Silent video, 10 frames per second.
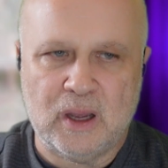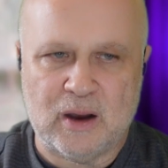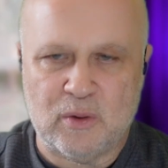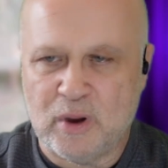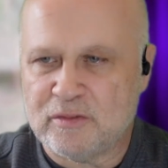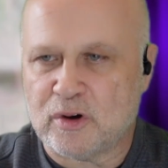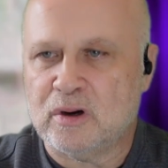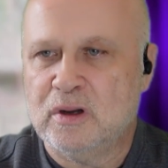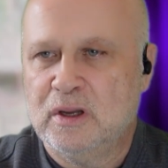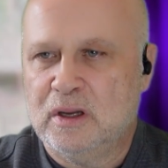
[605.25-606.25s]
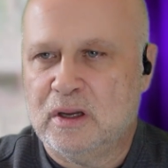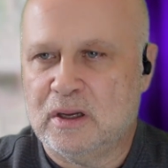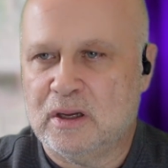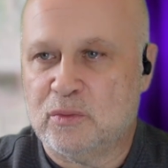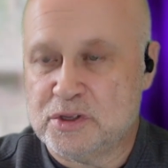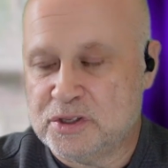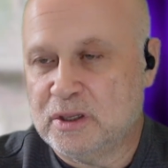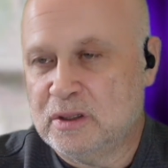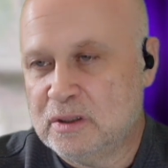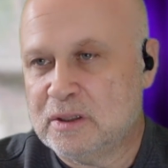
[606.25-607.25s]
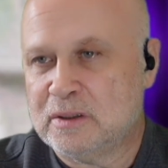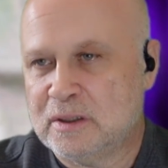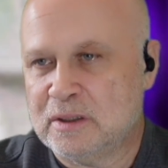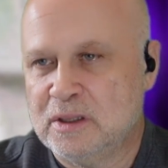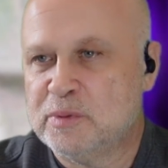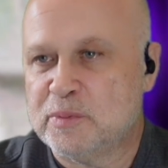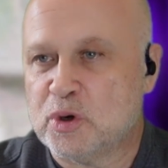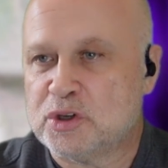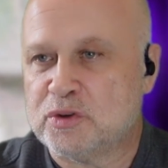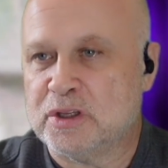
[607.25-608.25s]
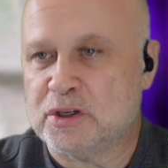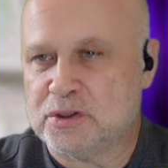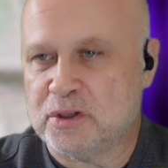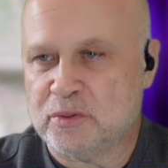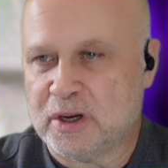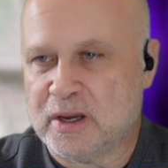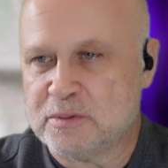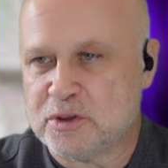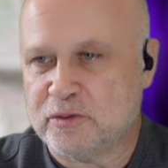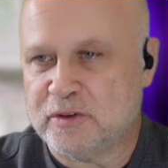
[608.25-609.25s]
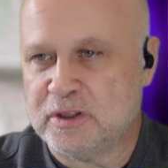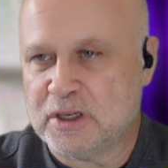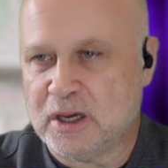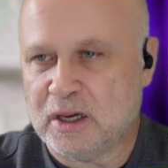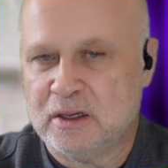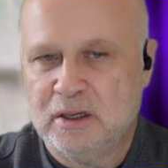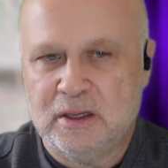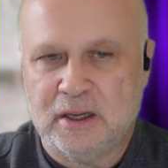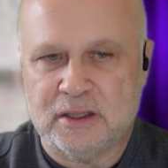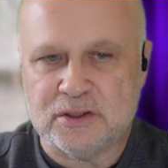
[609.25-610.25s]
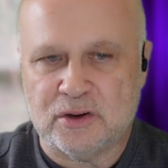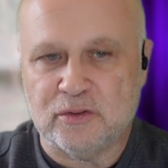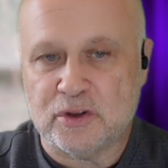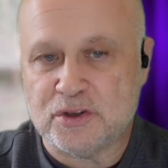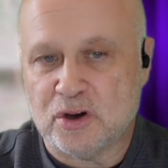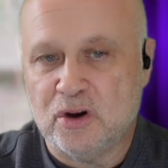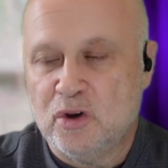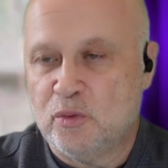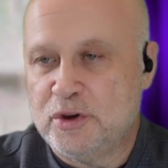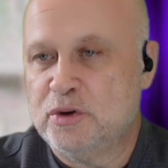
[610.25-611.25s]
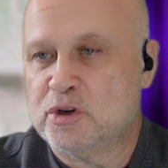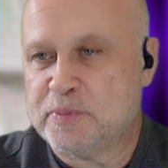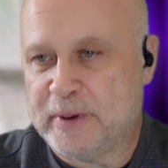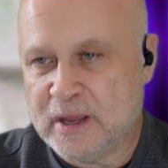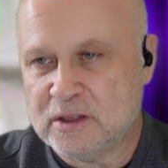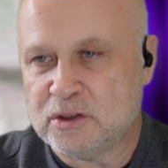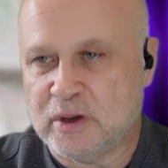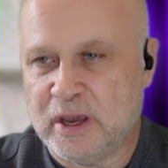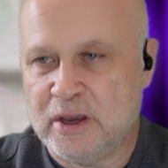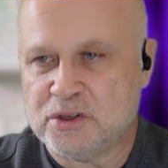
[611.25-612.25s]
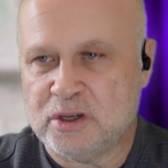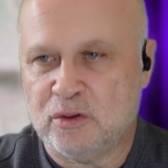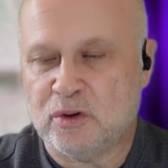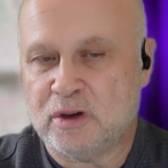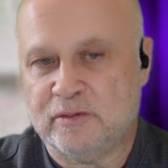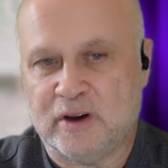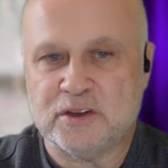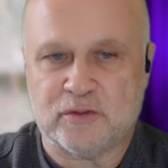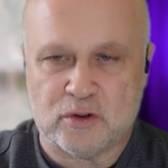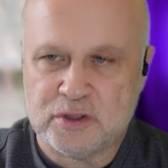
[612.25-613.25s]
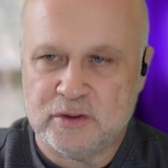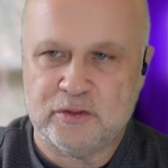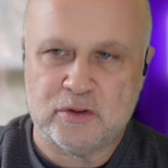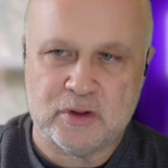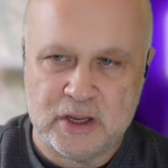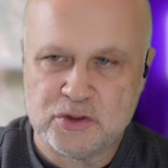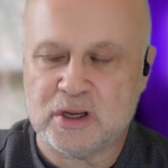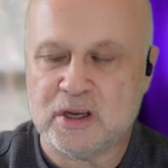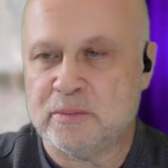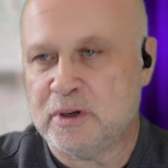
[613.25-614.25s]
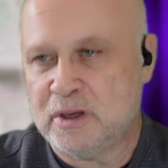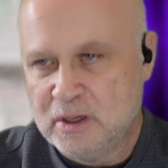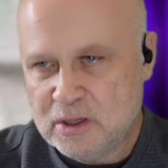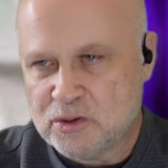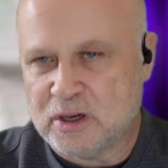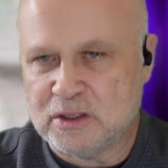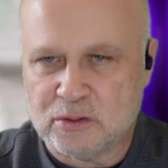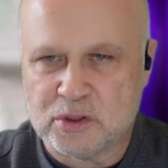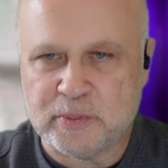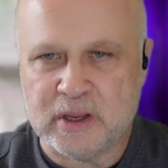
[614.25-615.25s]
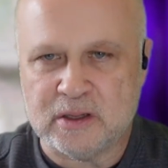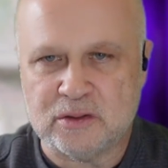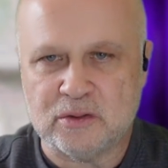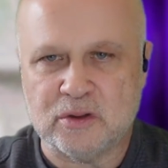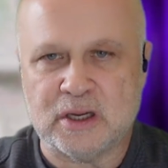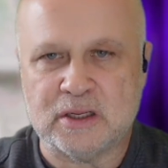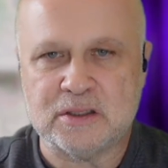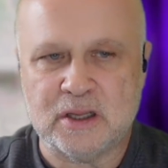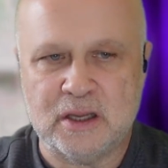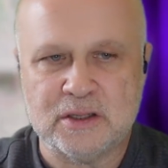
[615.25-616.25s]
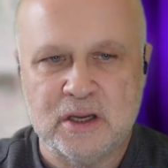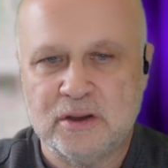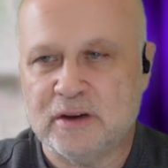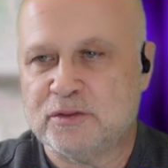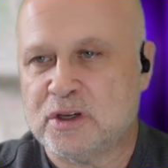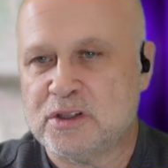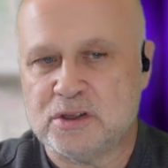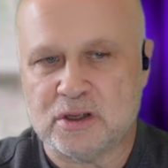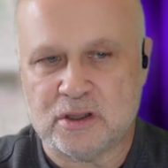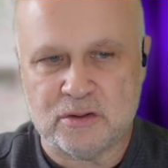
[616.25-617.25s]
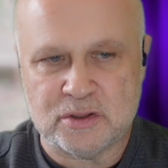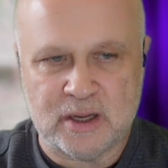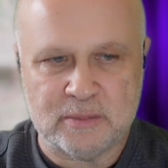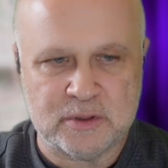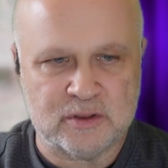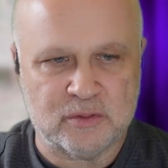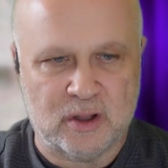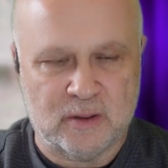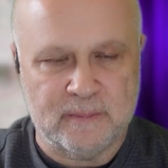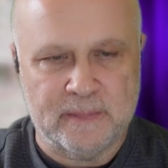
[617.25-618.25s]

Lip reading: however, we're still a little bit more traditional when it comes to fintech and so forth. So when you expand into Asia or vice versa, if you're an Asian company trying to expand into the United States, you have to consider those things as well.